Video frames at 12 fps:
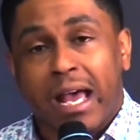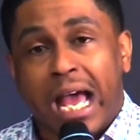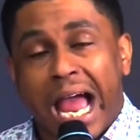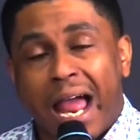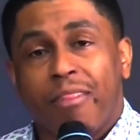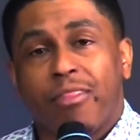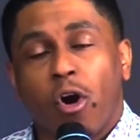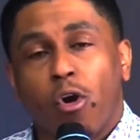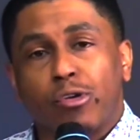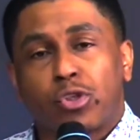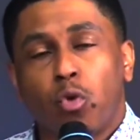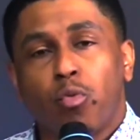and
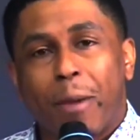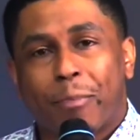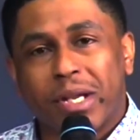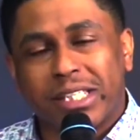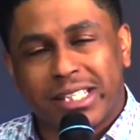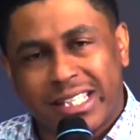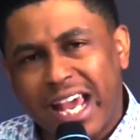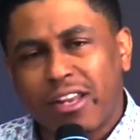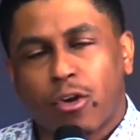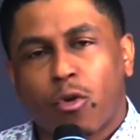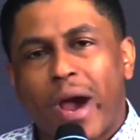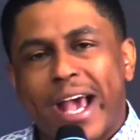those who
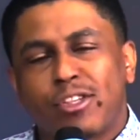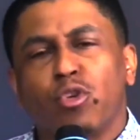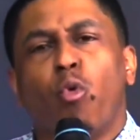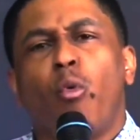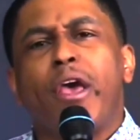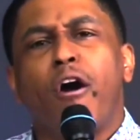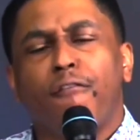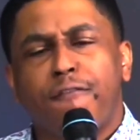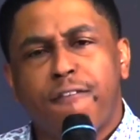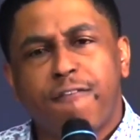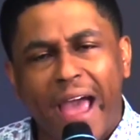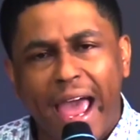represent Christ will
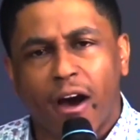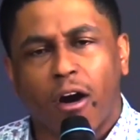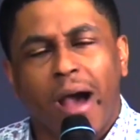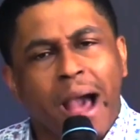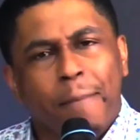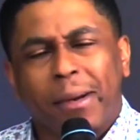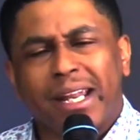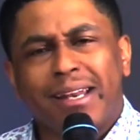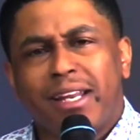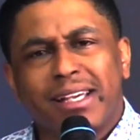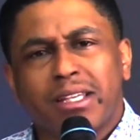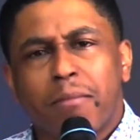fail but
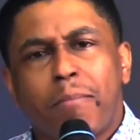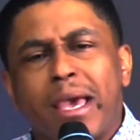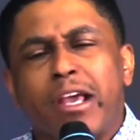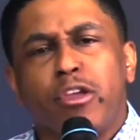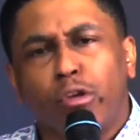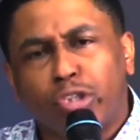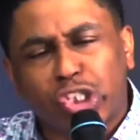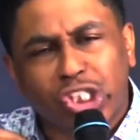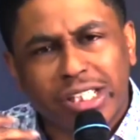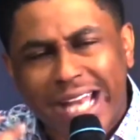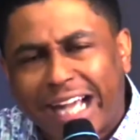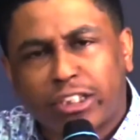it doesn't mean you
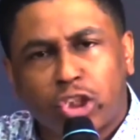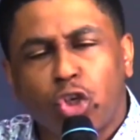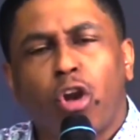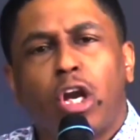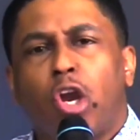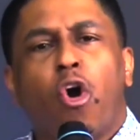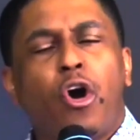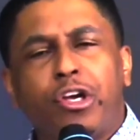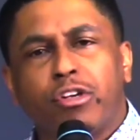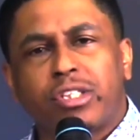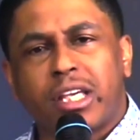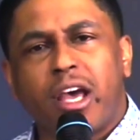snatch your
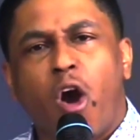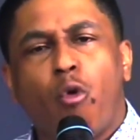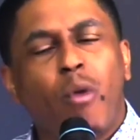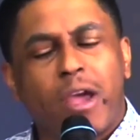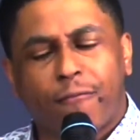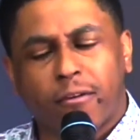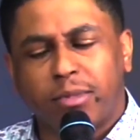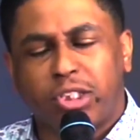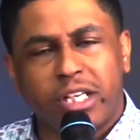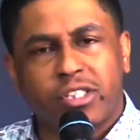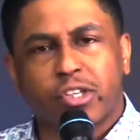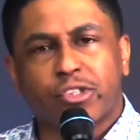loyalty away from
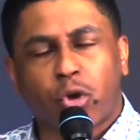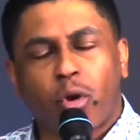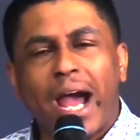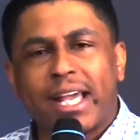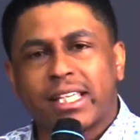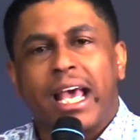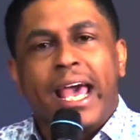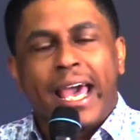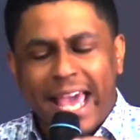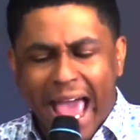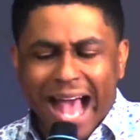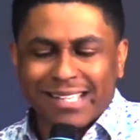Jesus Christ.
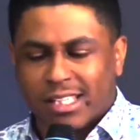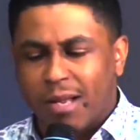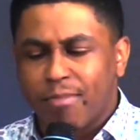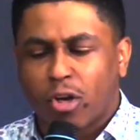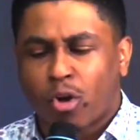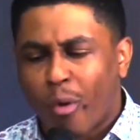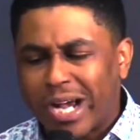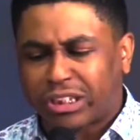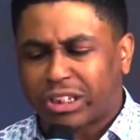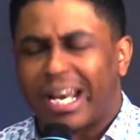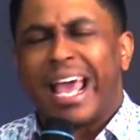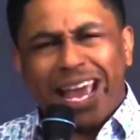He asked them the
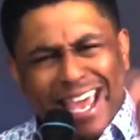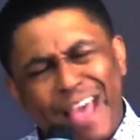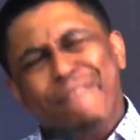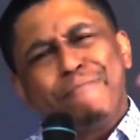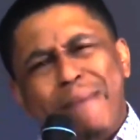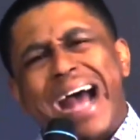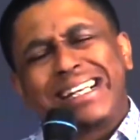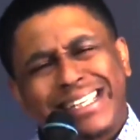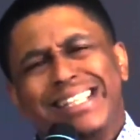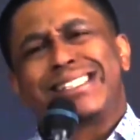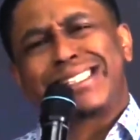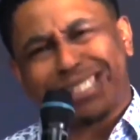question if my
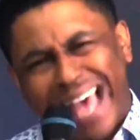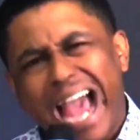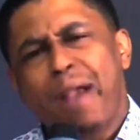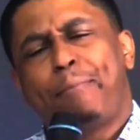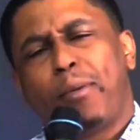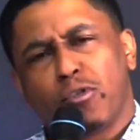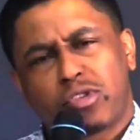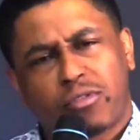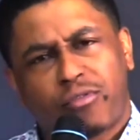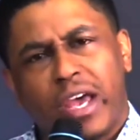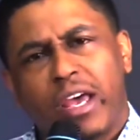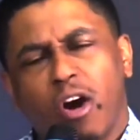disciples
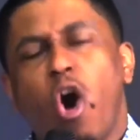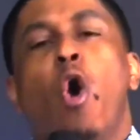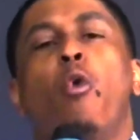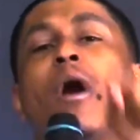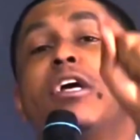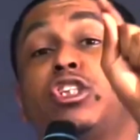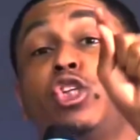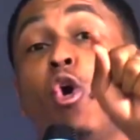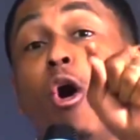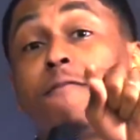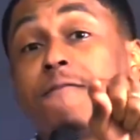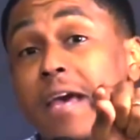fail, where's
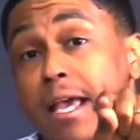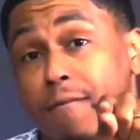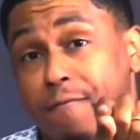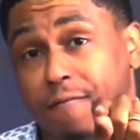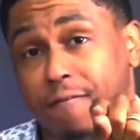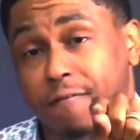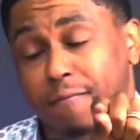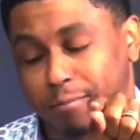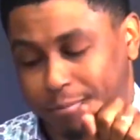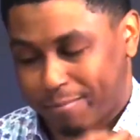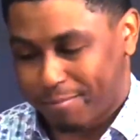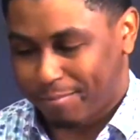your faith?
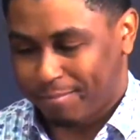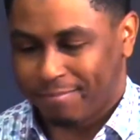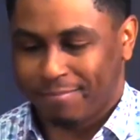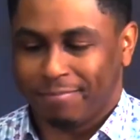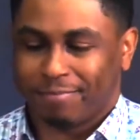Hmm.